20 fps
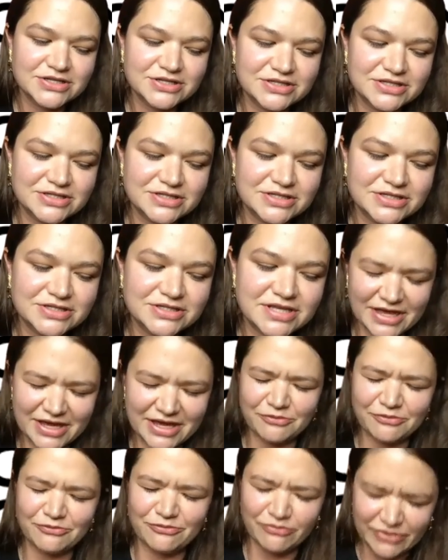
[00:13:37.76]
to think
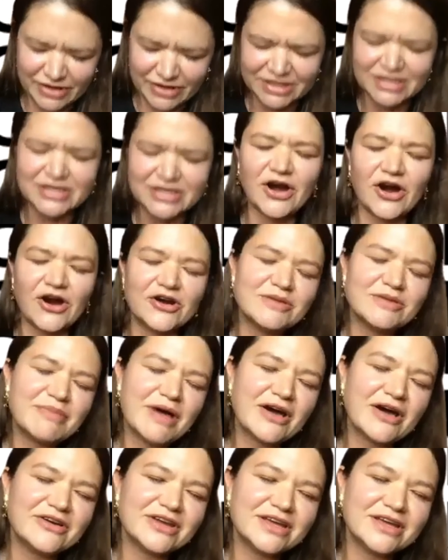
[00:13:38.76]
really hard
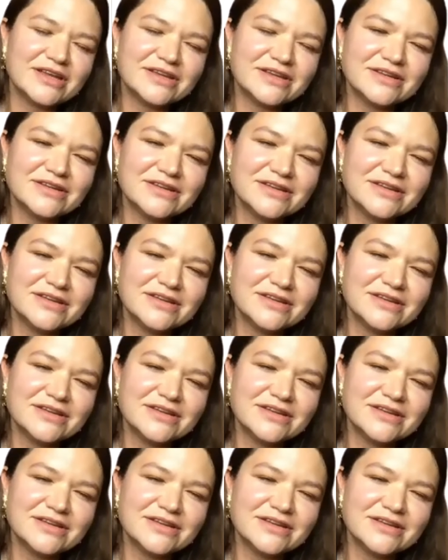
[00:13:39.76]
about it